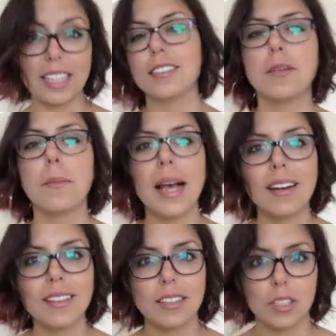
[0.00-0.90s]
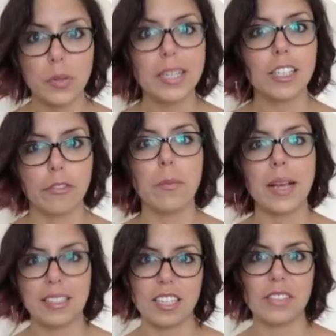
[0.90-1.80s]
it doesn't matter that the tweet is from
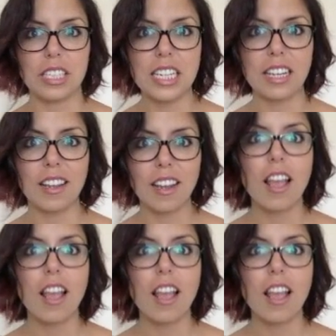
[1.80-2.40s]
May 17.